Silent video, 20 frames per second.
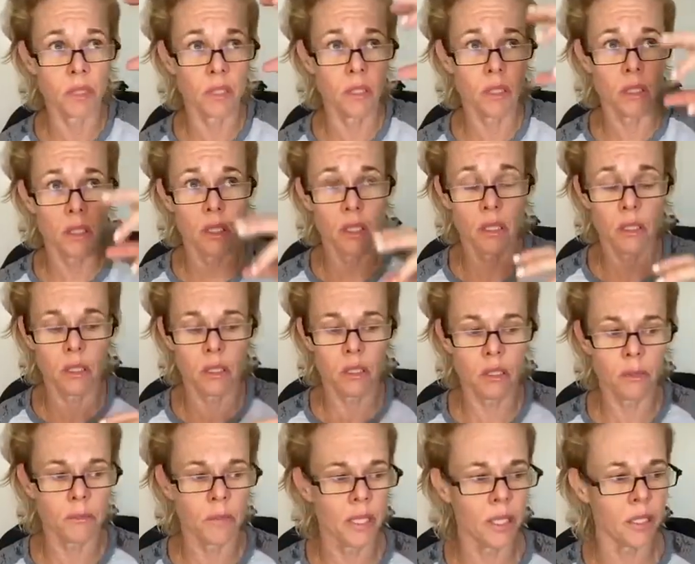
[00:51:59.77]

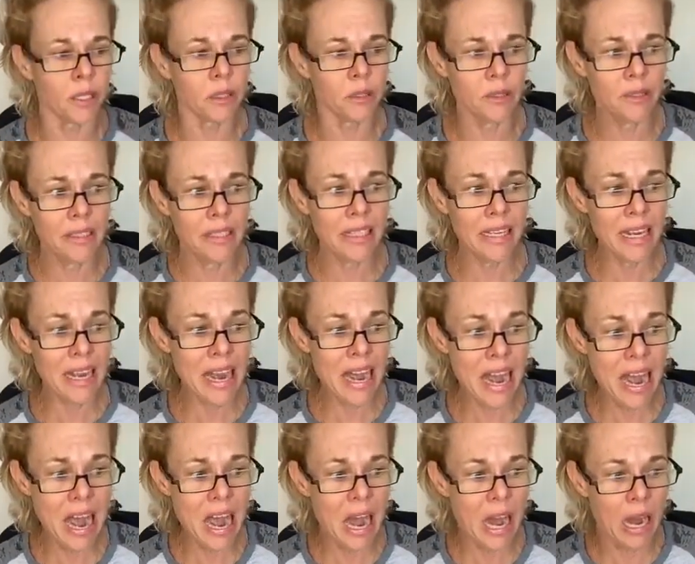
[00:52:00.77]
I'm like,
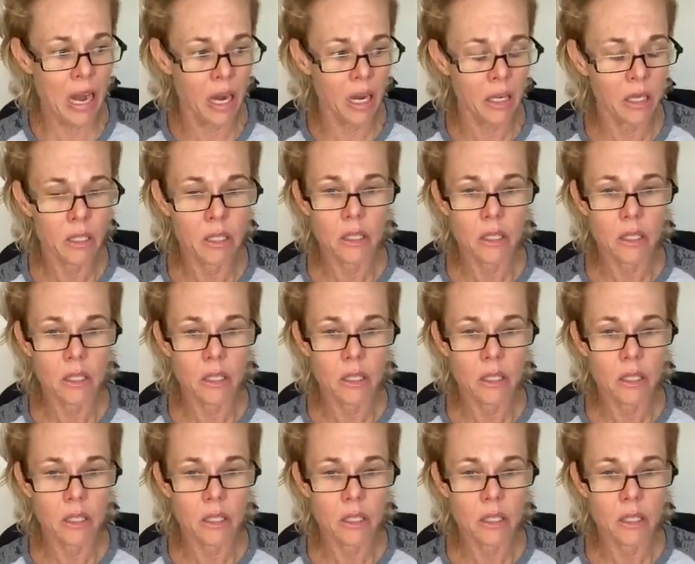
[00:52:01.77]
ah!